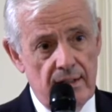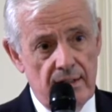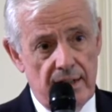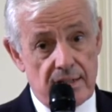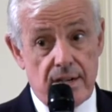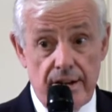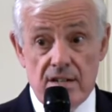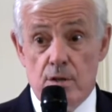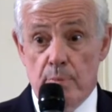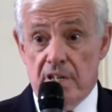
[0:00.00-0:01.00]
It's
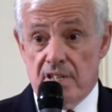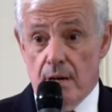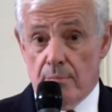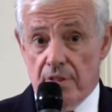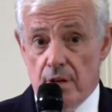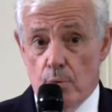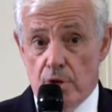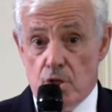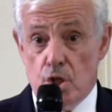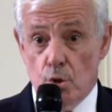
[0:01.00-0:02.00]
going to be something
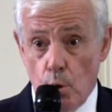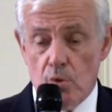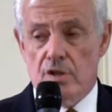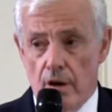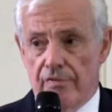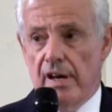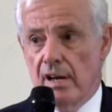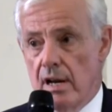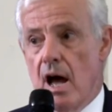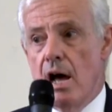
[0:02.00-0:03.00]
which, short of a
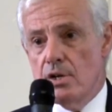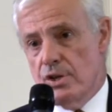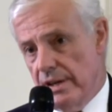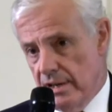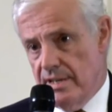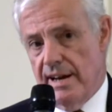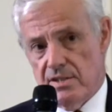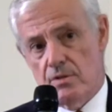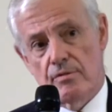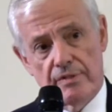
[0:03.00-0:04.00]
larger
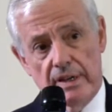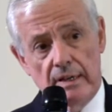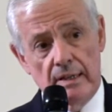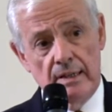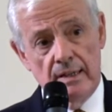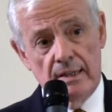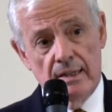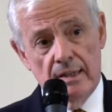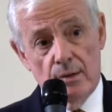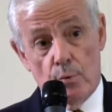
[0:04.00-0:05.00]
catastrophe,
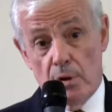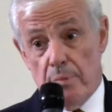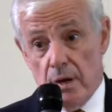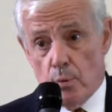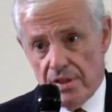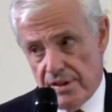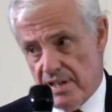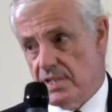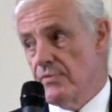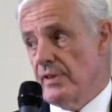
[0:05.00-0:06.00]
will be with
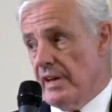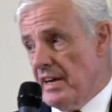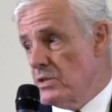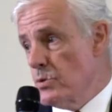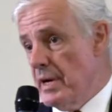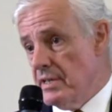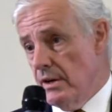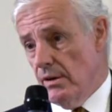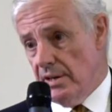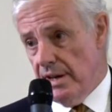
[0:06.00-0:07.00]
us for the next
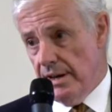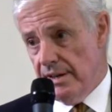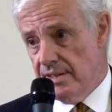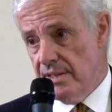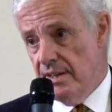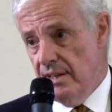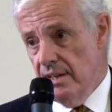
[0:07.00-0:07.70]
20-odd years.